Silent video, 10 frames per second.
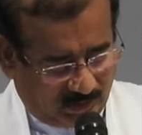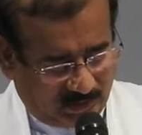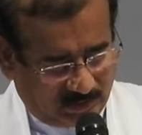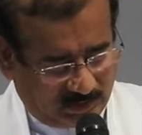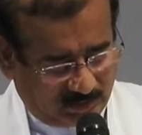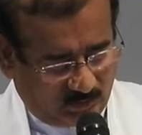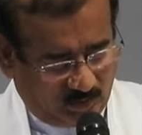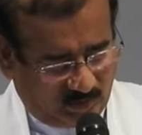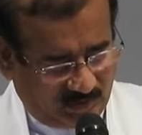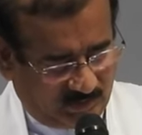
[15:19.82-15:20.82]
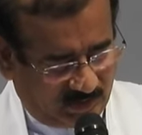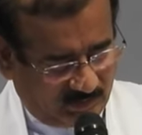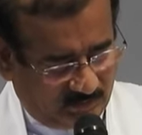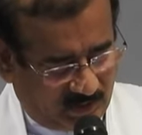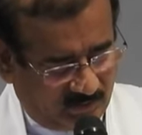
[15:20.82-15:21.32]
and only by
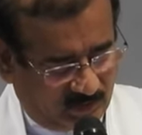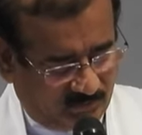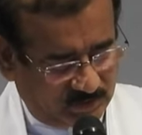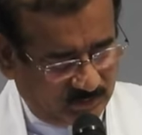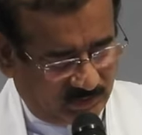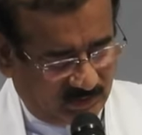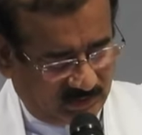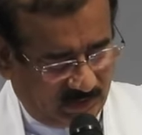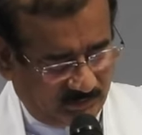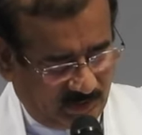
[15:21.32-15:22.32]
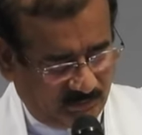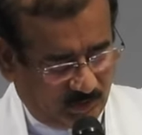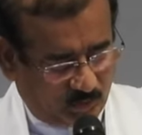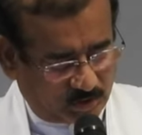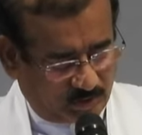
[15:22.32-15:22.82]
the power of His Spirit can
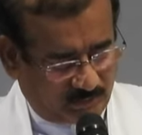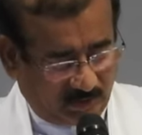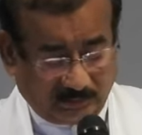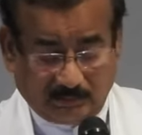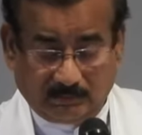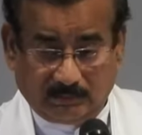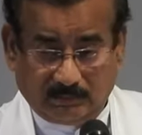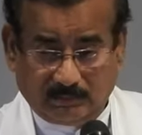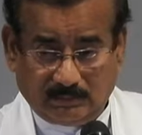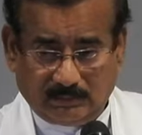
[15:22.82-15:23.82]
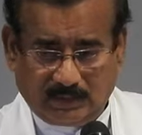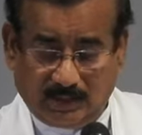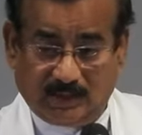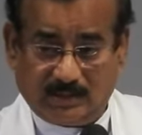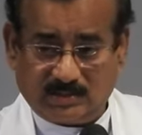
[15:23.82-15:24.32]
people worship Him
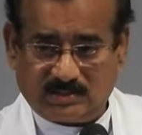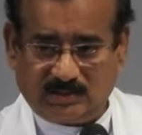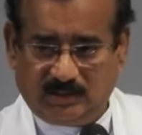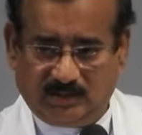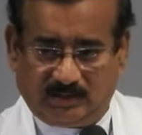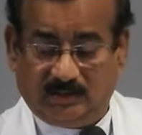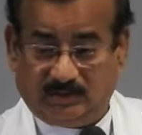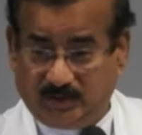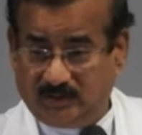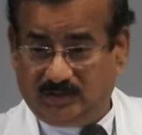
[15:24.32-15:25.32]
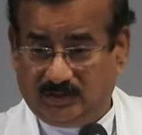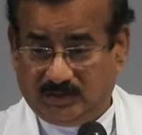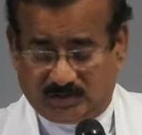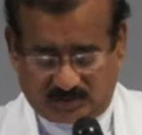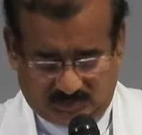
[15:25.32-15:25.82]
as He
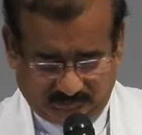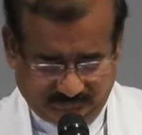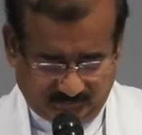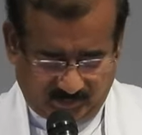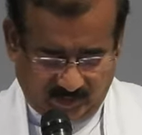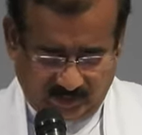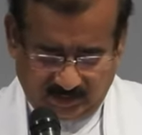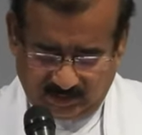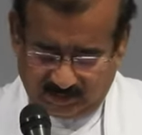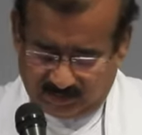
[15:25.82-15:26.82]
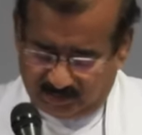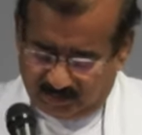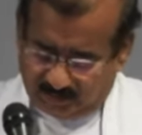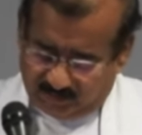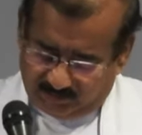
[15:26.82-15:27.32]
really is.
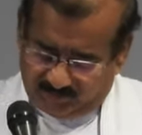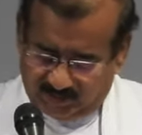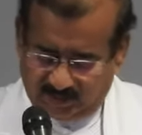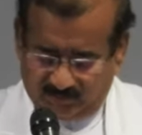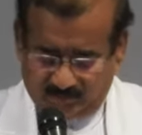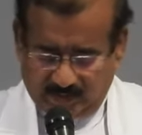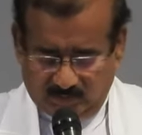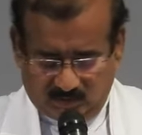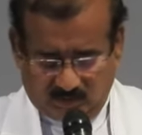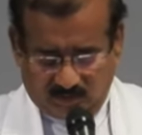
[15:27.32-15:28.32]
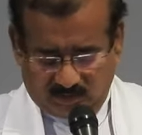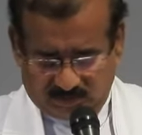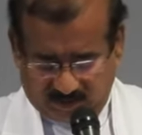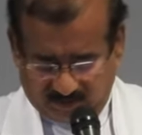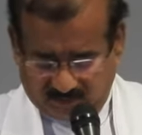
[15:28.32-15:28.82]
And we have a Bible
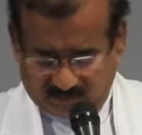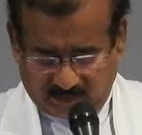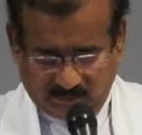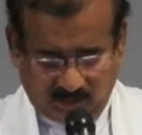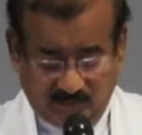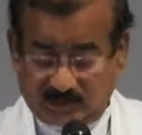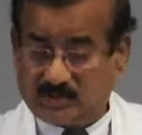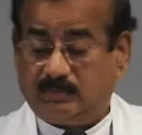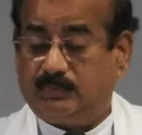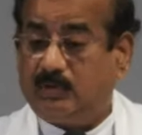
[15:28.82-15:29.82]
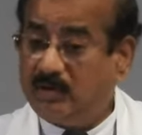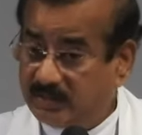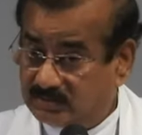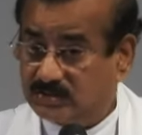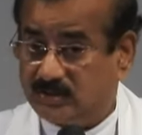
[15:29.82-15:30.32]
called Geneva Bible, which is a
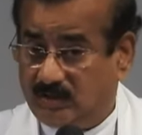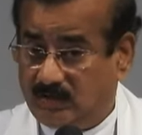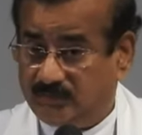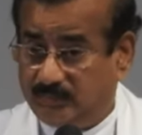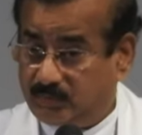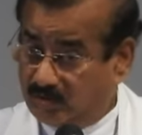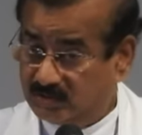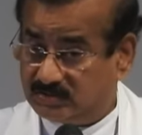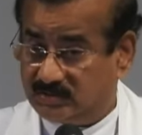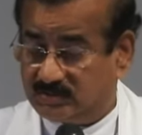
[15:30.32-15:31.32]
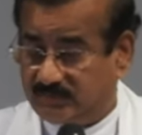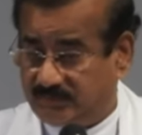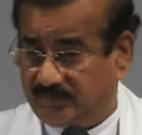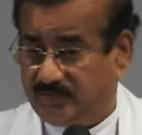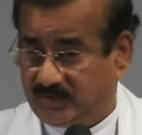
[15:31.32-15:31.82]
product of the Protestant
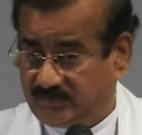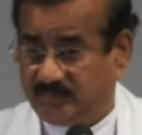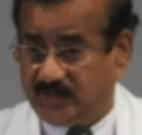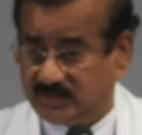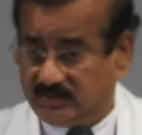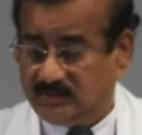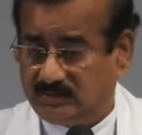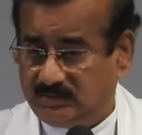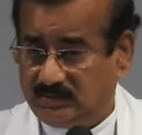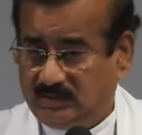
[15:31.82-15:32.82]
Reformation.